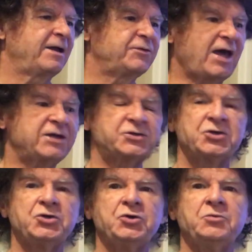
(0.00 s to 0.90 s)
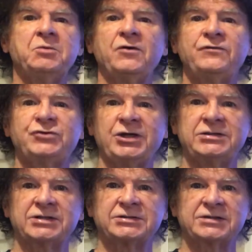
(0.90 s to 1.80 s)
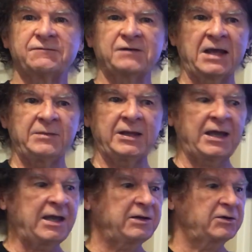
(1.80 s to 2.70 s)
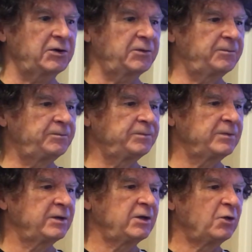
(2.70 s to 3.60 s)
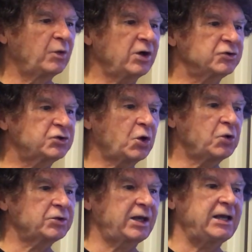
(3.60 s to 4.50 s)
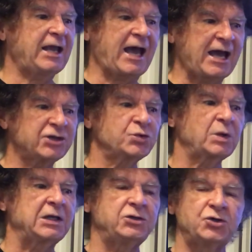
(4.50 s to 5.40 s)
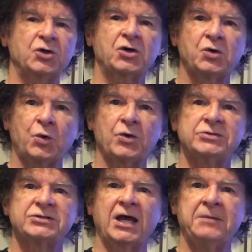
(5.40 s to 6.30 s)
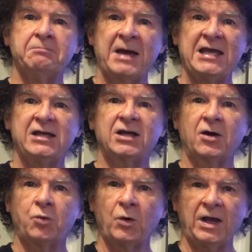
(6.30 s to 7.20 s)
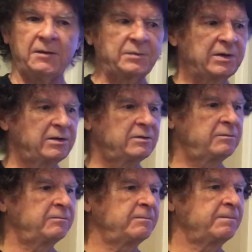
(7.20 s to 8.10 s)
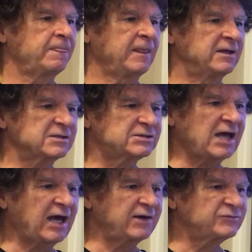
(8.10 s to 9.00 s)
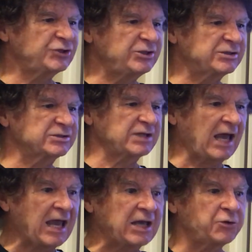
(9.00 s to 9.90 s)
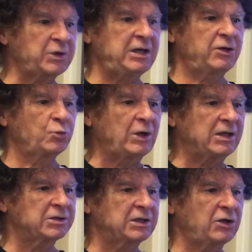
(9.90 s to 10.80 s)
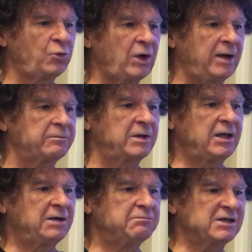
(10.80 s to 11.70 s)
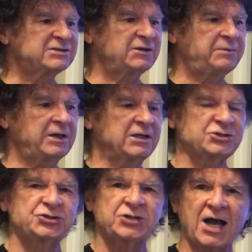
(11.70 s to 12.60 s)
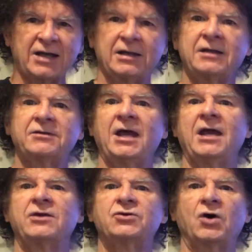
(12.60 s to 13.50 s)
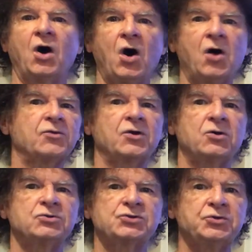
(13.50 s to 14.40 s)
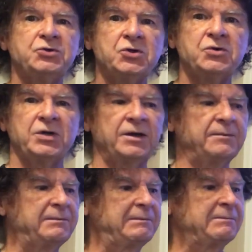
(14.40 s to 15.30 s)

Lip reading: That too moved Jesus to flaming anger. We are told that he actually took cords and made a whip. The sight of Jesus angry and wielding a whip must have been a shocking thing to all those who knew him.